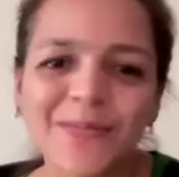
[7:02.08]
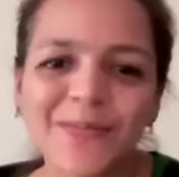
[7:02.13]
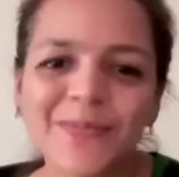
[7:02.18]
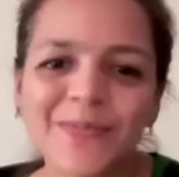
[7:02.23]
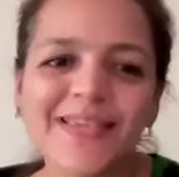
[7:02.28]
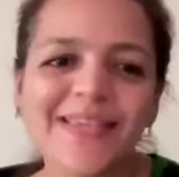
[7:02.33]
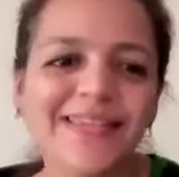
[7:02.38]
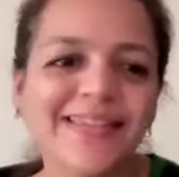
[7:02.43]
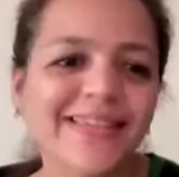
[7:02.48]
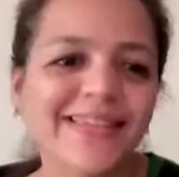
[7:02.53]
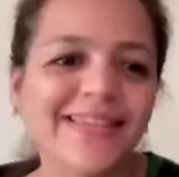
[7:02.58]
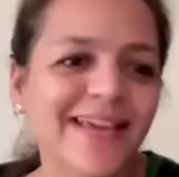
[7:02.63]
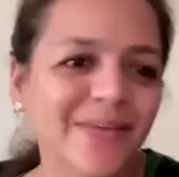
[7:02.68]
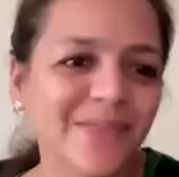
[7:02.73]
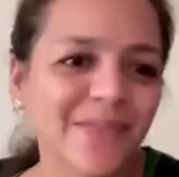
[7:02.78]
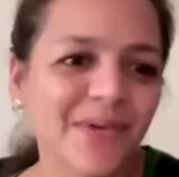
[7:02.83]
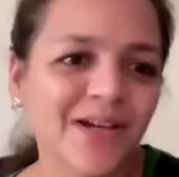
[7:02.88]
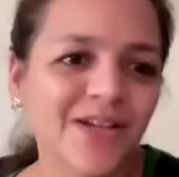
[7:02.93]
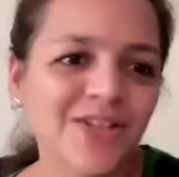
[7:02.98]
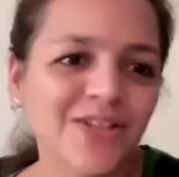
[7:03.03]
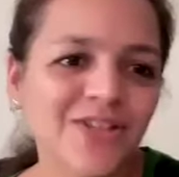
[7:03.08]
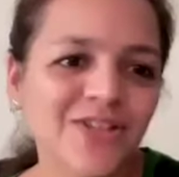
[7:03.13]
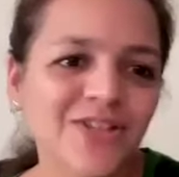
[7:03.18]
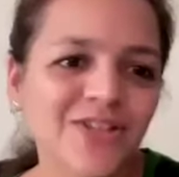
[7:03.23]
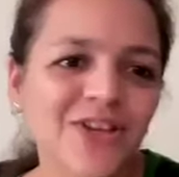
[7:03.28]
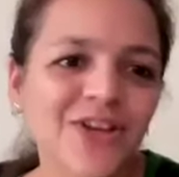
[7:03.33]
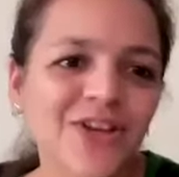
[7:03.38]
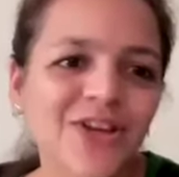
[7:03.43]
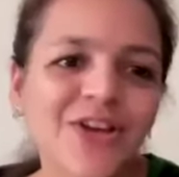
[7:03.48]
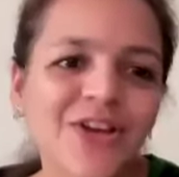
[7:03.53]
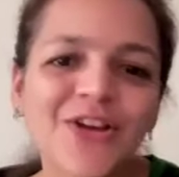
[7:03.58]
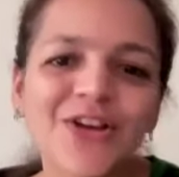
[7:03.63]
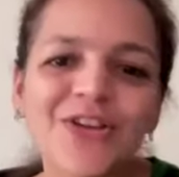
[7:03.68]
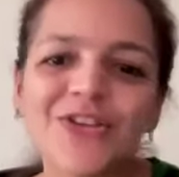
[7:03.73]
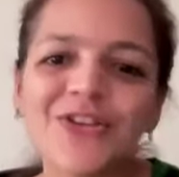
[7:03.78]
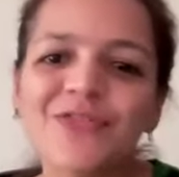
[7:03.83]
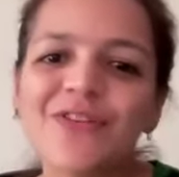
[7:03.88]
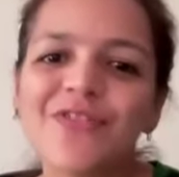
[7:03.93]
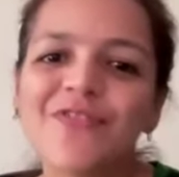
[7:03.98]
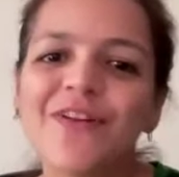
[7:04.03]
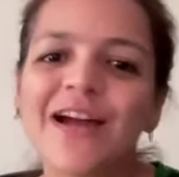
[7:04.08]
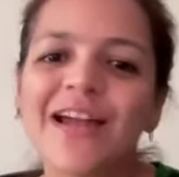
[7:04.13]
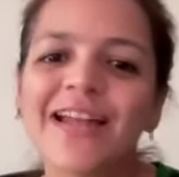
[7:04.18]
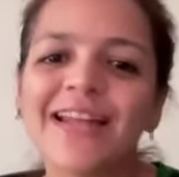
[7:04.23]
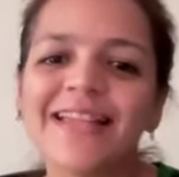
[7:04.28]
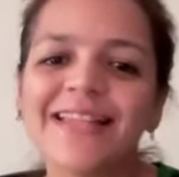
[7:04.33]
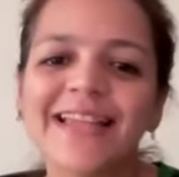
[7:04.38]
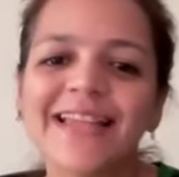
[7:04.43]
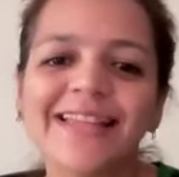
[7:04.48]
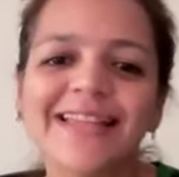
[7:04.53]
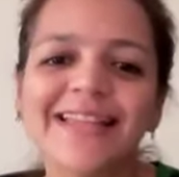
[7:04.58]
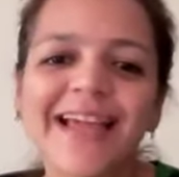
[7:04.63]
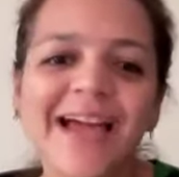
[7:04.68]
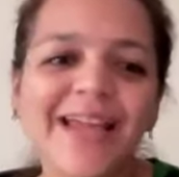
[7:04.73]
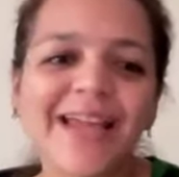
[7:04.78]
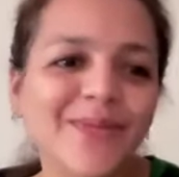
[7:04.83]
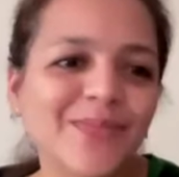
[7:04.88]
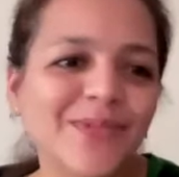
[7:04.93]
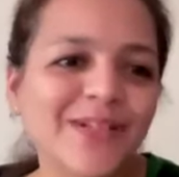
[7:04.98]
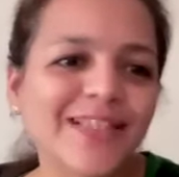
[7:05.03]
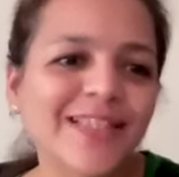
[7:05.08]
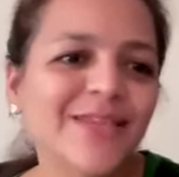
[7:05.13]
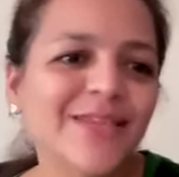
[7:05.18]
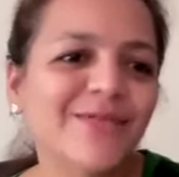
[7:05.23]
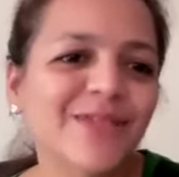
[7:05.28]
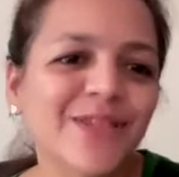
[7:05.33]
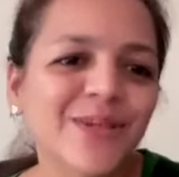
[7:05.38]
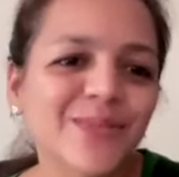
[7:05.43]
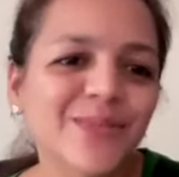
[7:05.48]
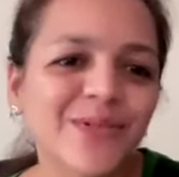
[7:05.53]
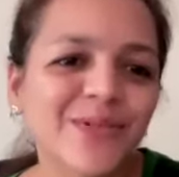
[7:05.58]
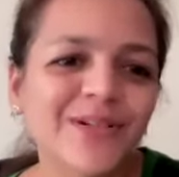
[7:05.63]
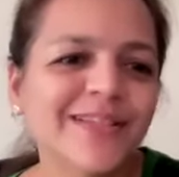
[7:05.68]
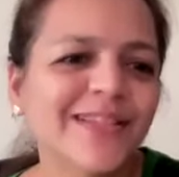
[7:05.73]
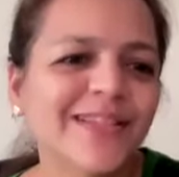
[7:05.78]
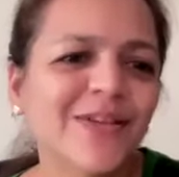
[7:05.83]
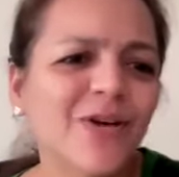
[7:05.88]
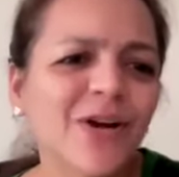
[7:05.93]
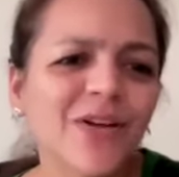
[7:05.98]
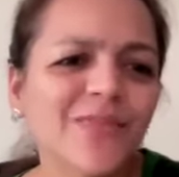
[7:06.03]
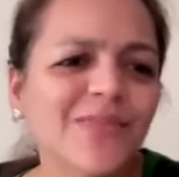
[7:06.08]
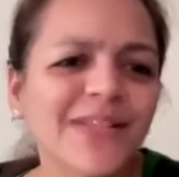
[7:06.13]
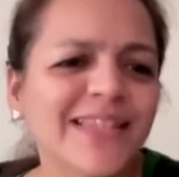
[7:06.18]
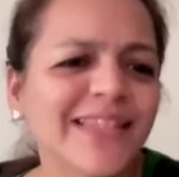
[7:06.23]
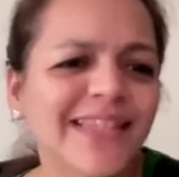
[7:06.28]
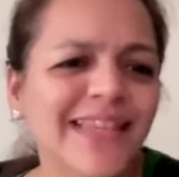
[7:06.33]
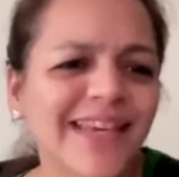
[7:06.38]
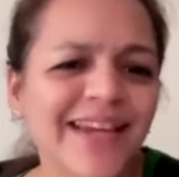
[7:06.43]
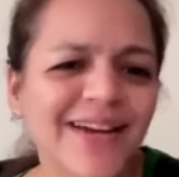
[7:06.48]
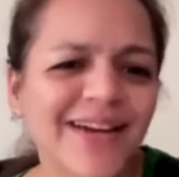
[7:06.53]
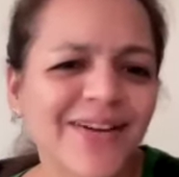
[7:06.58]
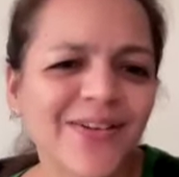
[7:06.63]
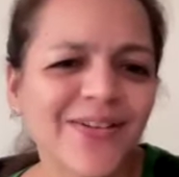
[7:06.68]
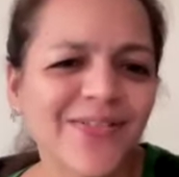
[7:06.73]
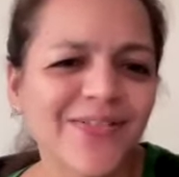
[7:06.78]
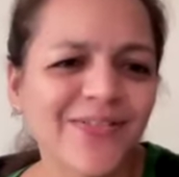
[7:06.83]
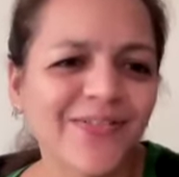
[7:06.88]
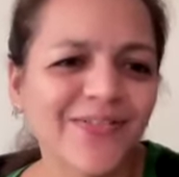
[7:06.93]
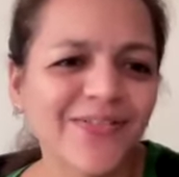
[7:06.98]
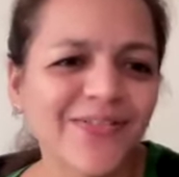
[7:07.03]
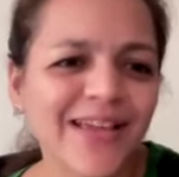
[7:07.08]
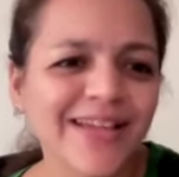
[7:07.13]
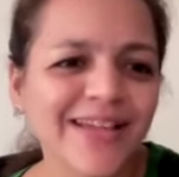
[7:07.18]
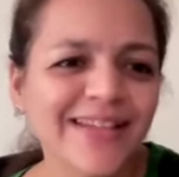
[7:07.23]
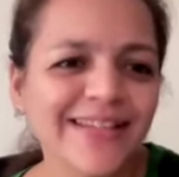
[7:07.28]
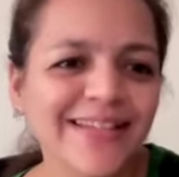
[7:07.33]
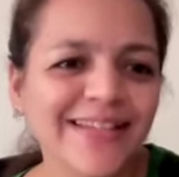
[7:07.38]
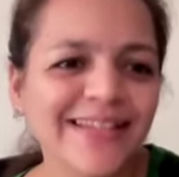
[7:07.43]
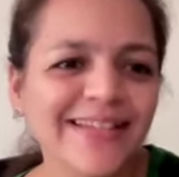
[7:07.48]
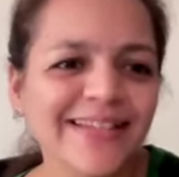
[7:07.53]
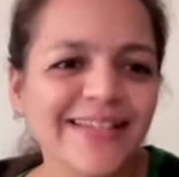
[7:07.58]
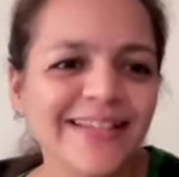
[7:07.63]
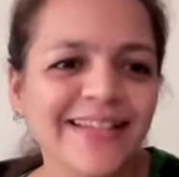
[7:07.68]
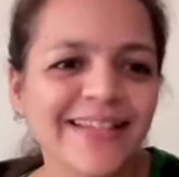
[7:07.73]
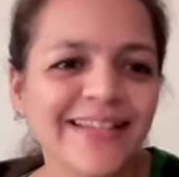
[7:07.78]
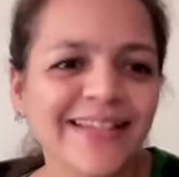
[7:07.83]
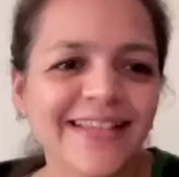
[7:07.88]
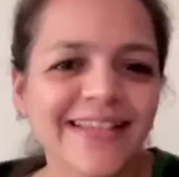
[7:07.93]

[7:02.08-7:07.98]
been there much, you will find that the animals, even the birds, are not much scared of anything.